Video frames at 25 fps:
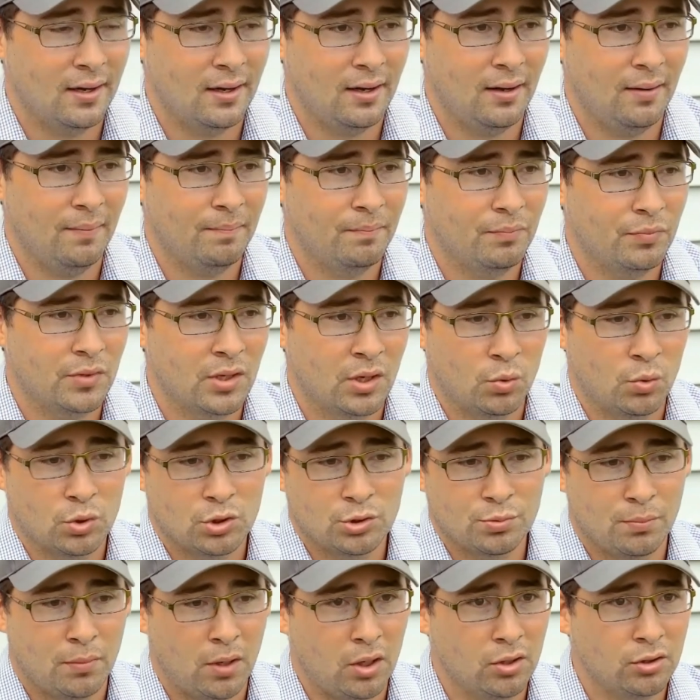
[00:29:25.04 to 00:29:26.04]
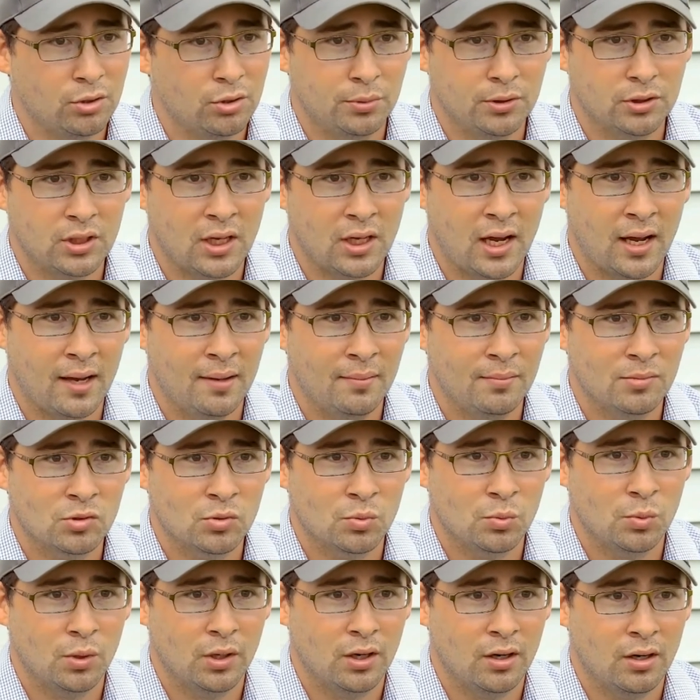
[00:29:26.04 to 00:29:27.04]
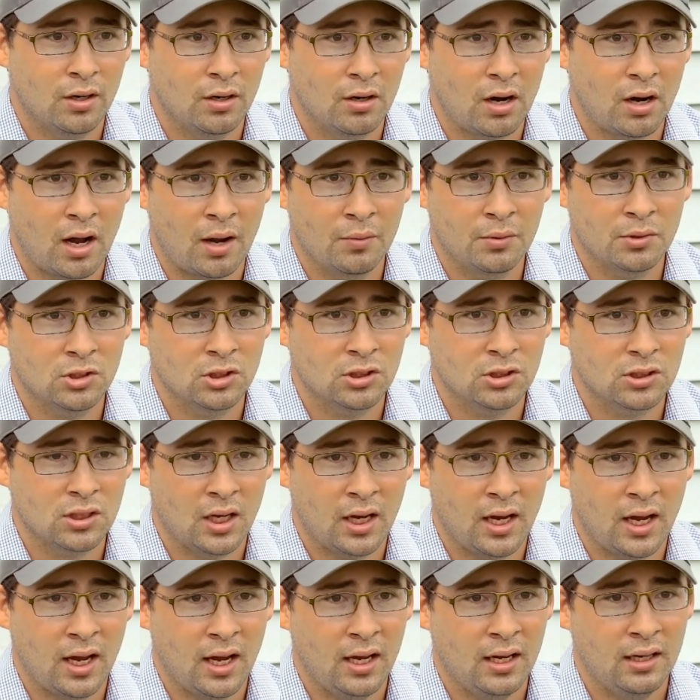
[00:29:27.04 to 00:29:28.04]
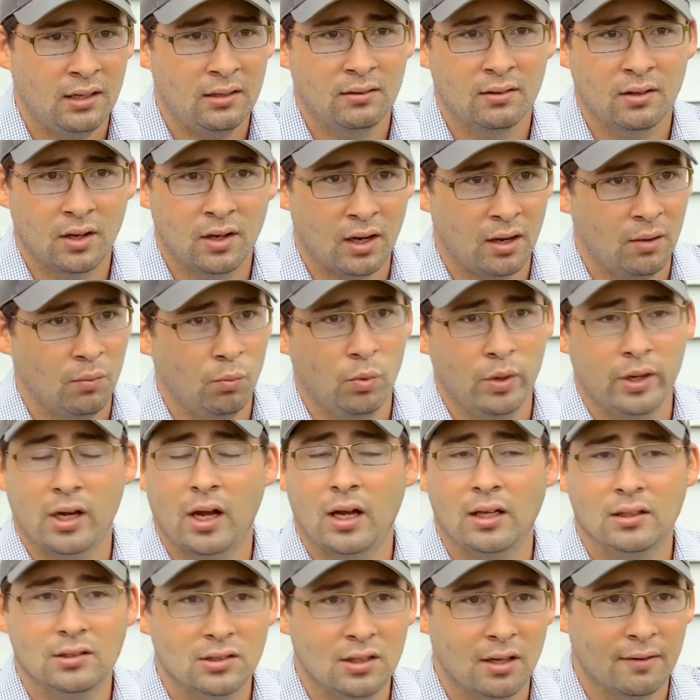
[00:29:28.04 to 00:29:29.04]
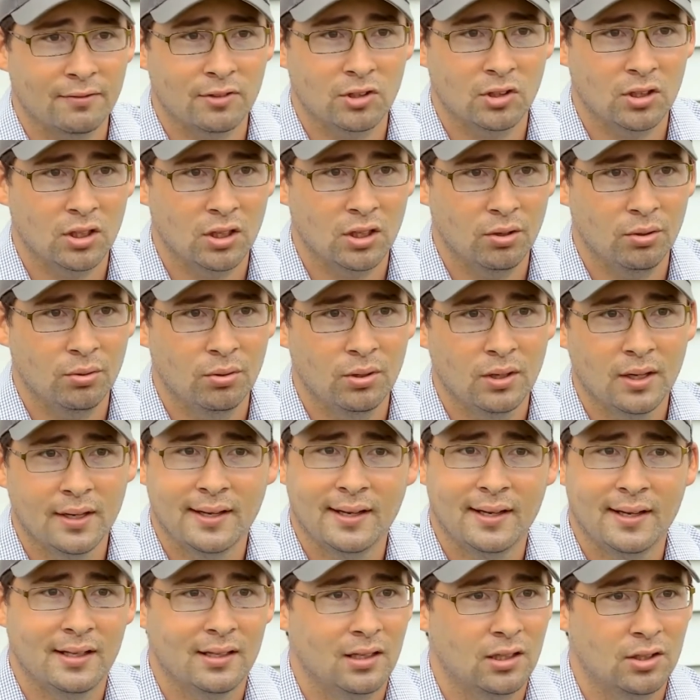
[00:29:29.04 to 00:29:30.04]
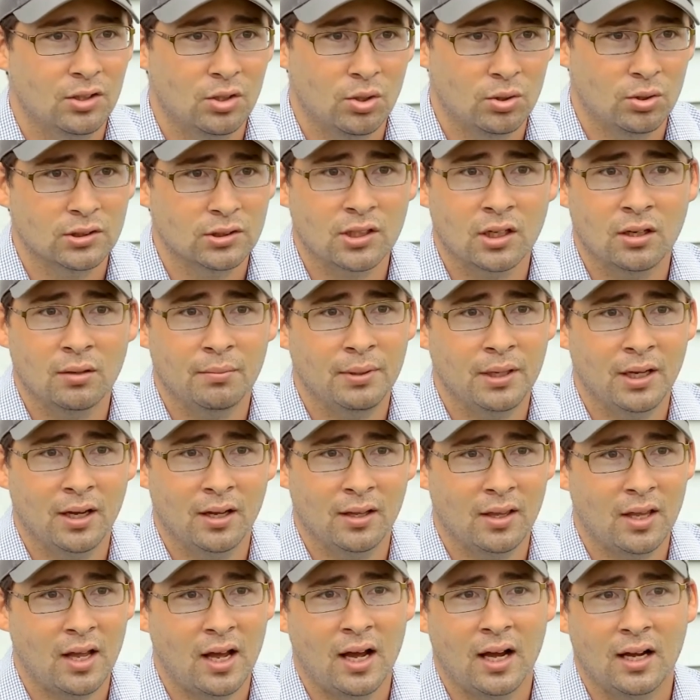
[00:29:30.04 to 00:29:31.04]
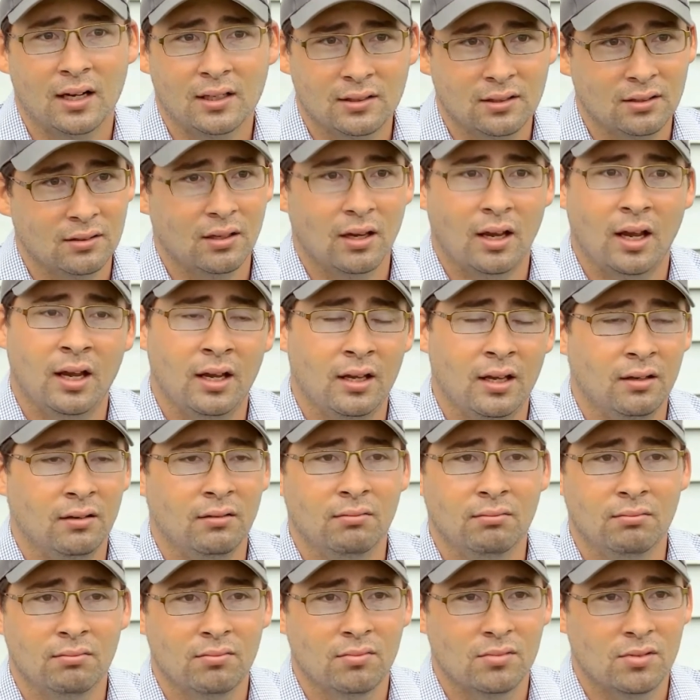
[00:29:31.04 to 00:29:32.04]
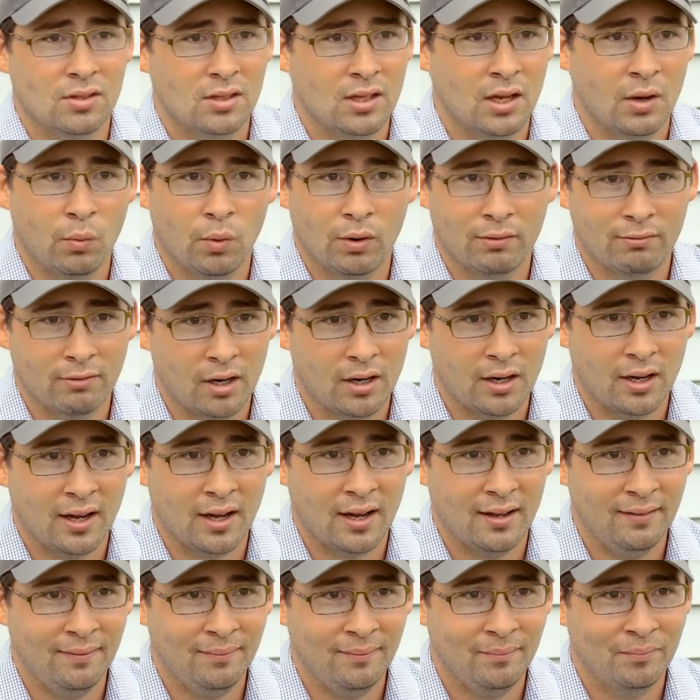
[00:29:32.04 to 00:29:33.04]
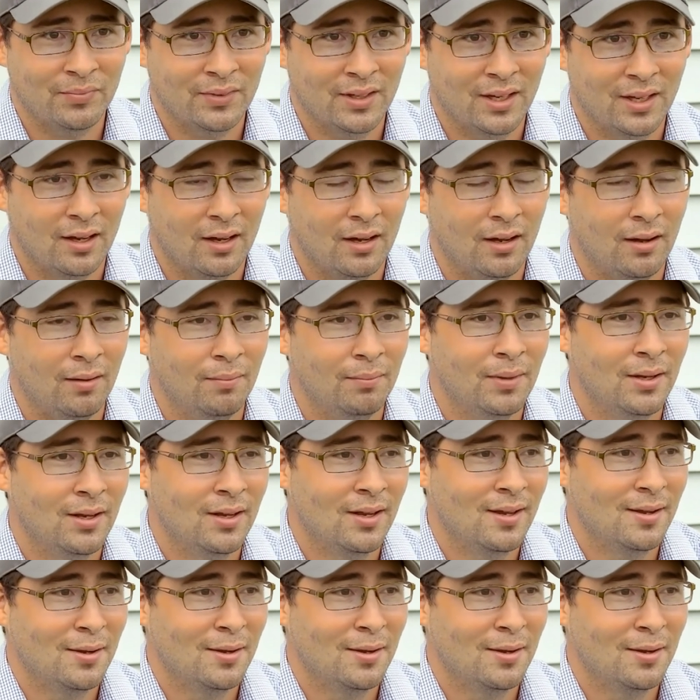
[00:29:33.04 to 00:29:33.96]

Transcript: um, there was multiple times where I would just say, hey, um, we got stuff to do. The door's gonna be unlocked and they went right ahead. Um,